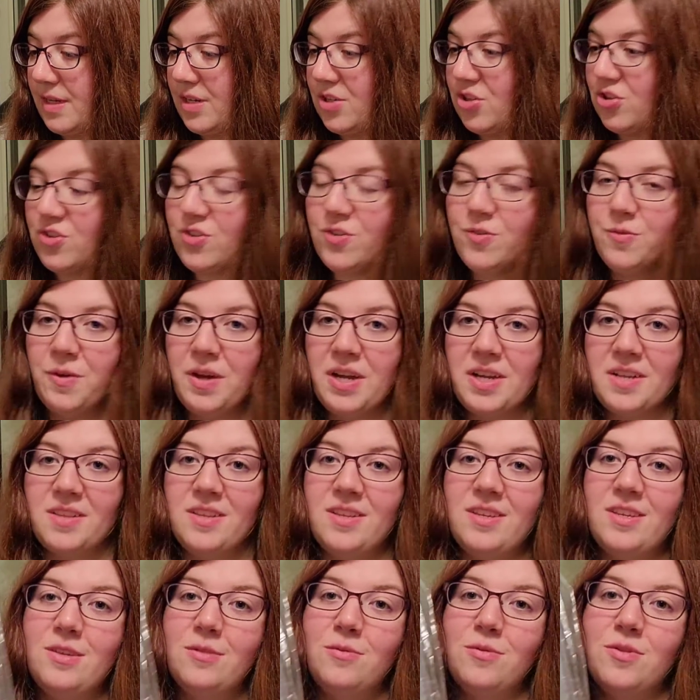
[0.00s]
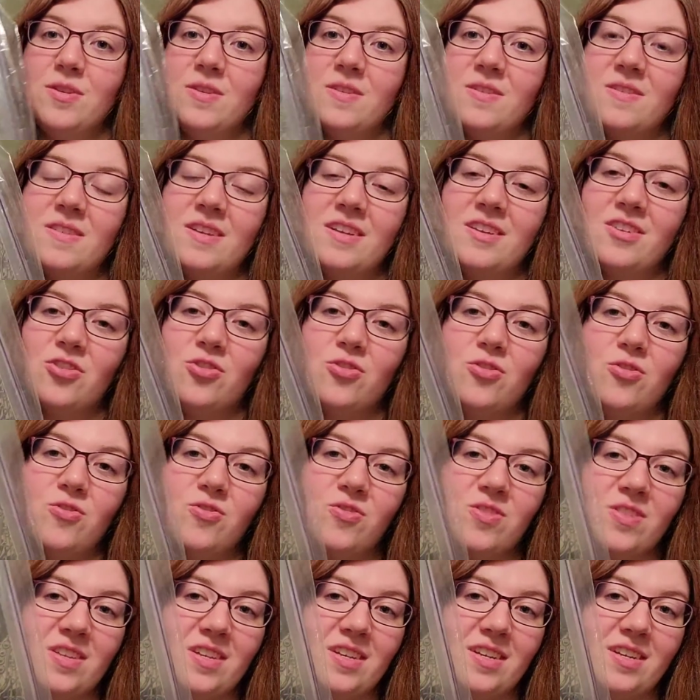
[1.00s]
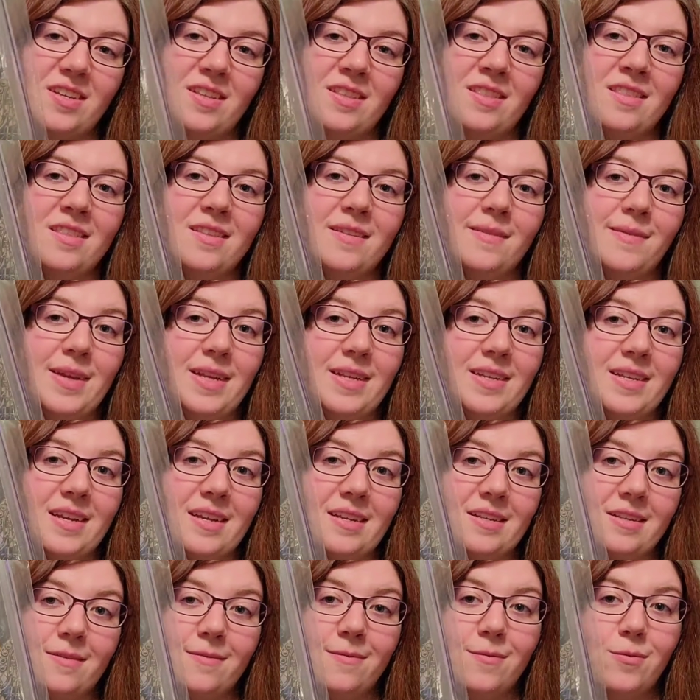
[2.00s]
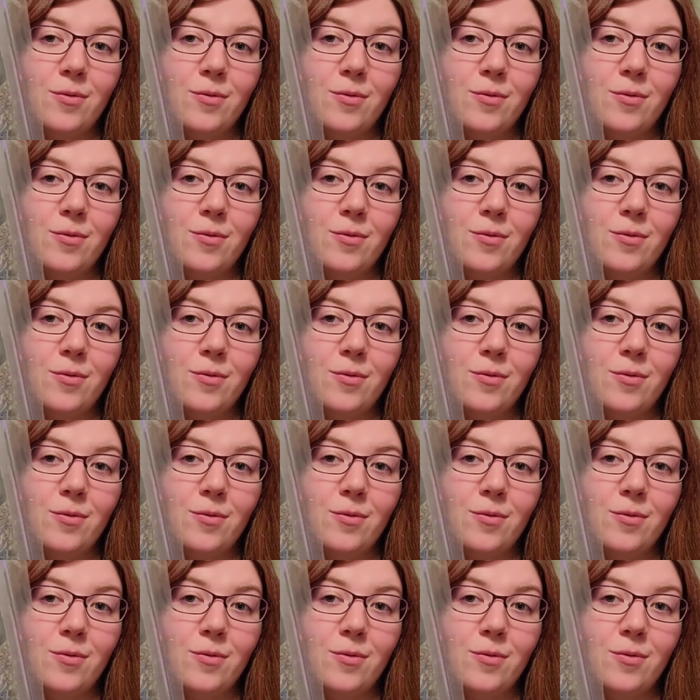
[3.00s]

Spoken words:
just the fact that he was introduced in the Fantastic